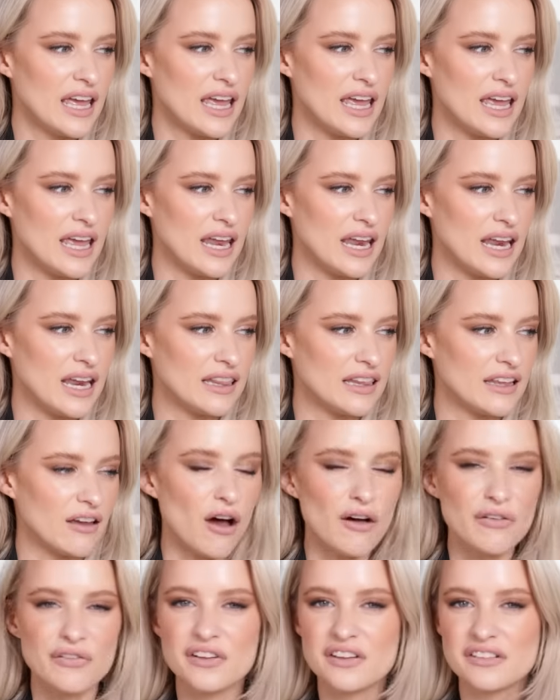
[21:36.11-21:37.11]
in the
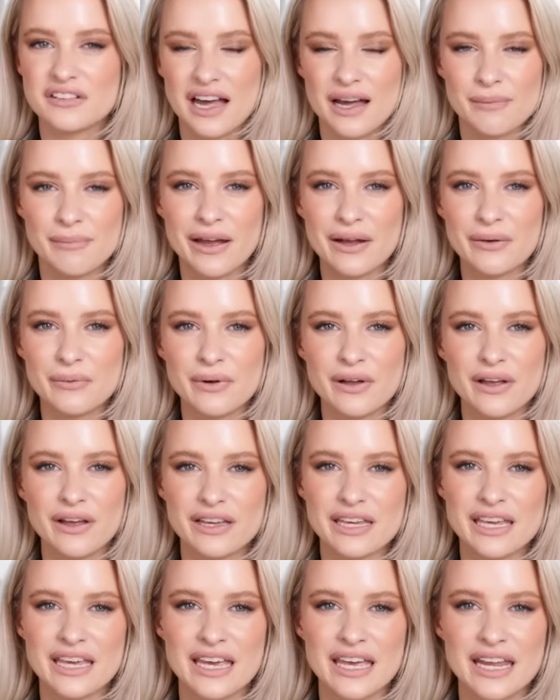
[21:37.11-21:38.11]
office that I might
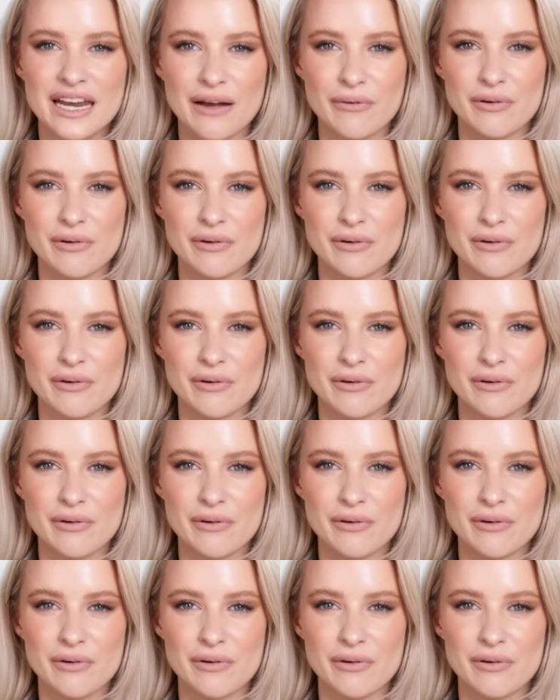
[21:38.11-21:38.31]
work in.